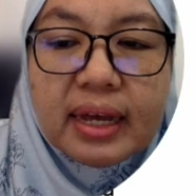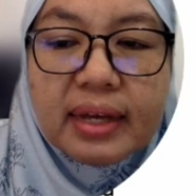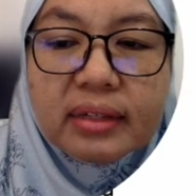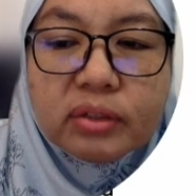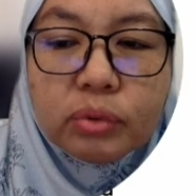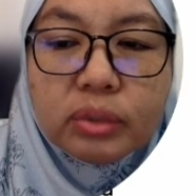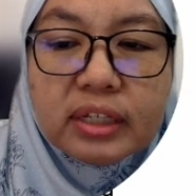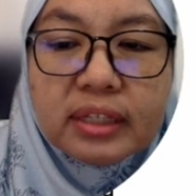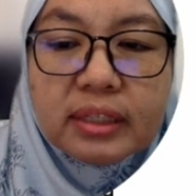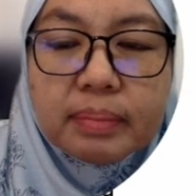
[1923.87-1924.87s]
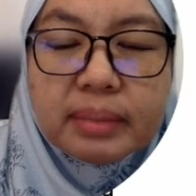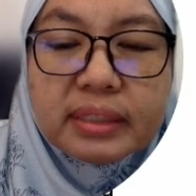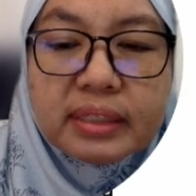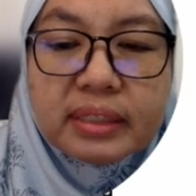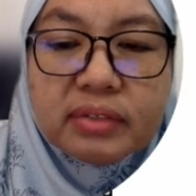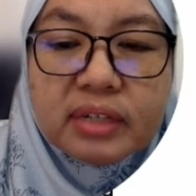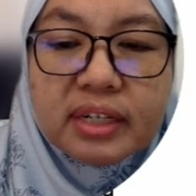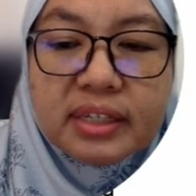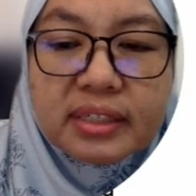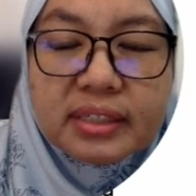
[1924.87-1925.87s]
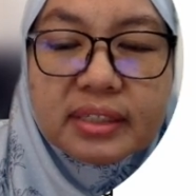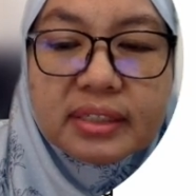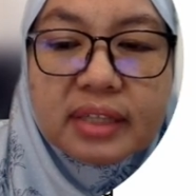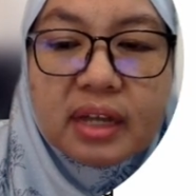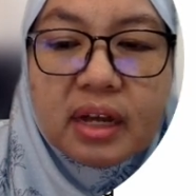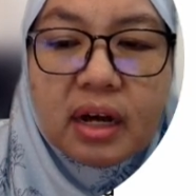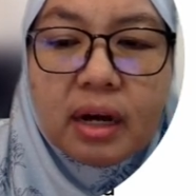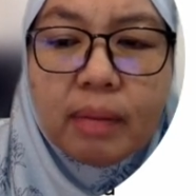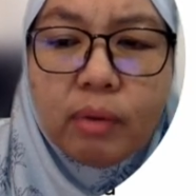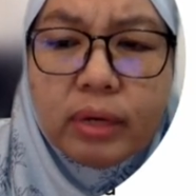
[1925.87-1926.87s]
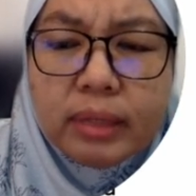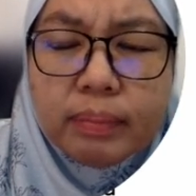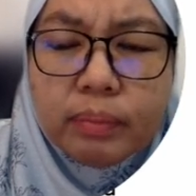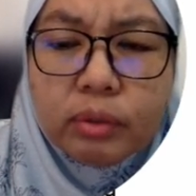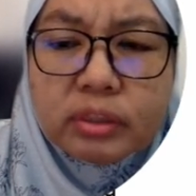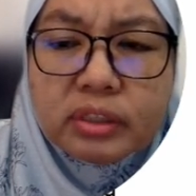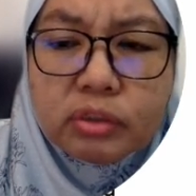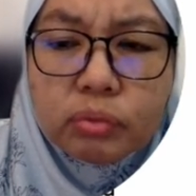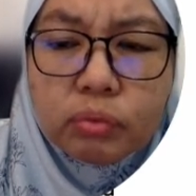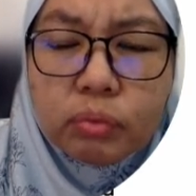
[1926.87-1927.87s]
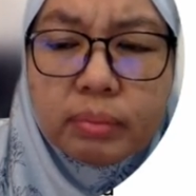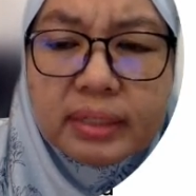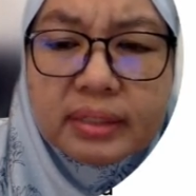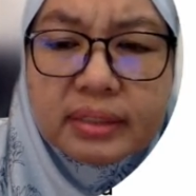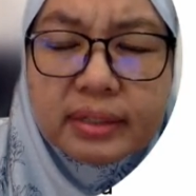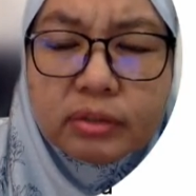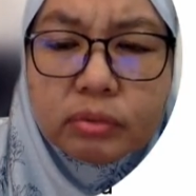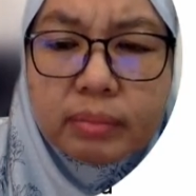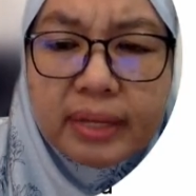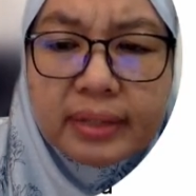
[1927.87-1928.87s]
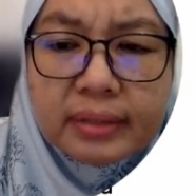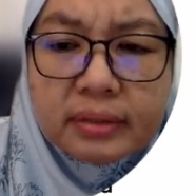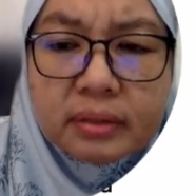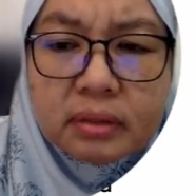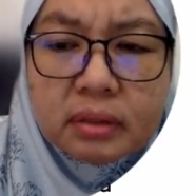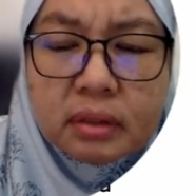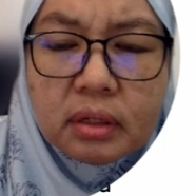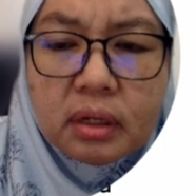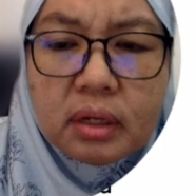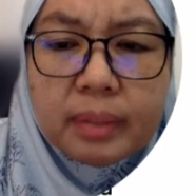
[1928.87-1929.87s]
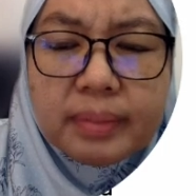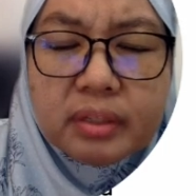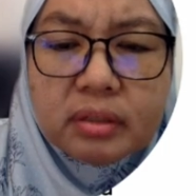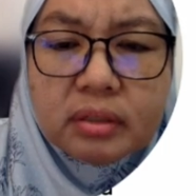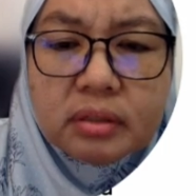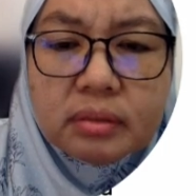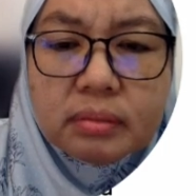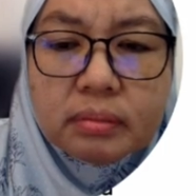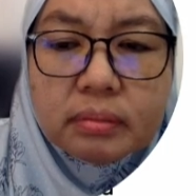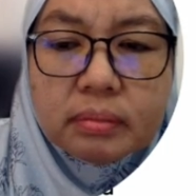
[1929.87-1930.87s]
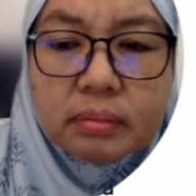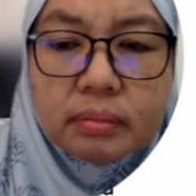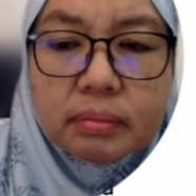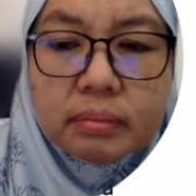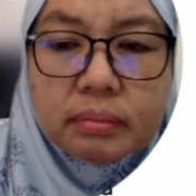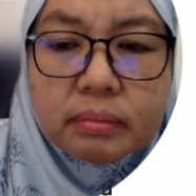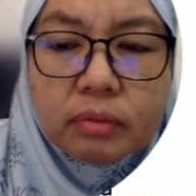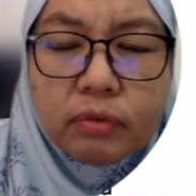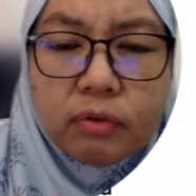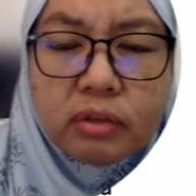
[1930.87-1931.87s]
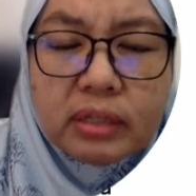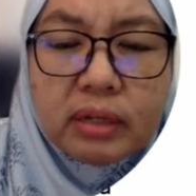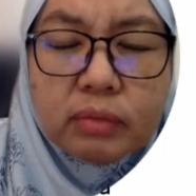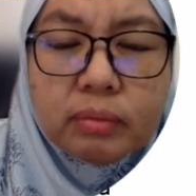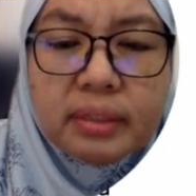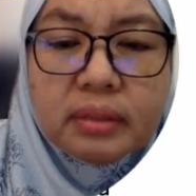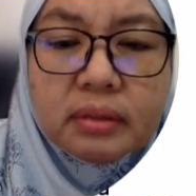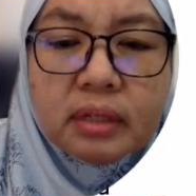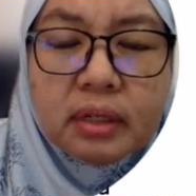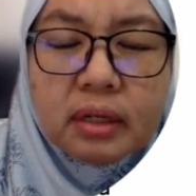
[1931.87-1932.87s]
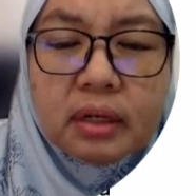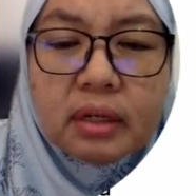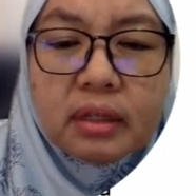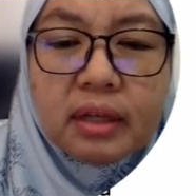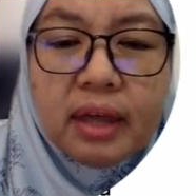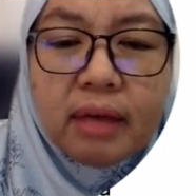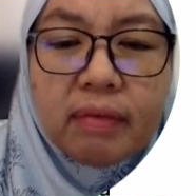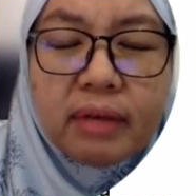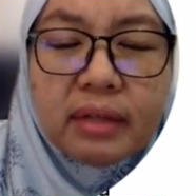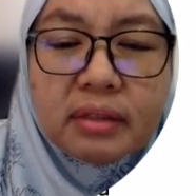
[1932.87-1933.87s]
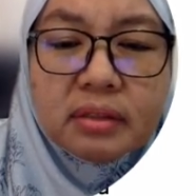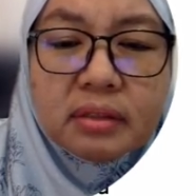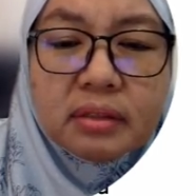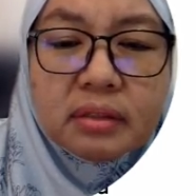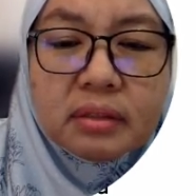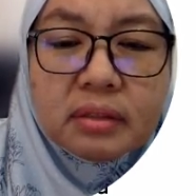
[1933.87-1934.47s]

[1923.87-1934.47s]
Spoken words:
and good interpersonal relations are more important to women than to men. Because, of course, women, they have other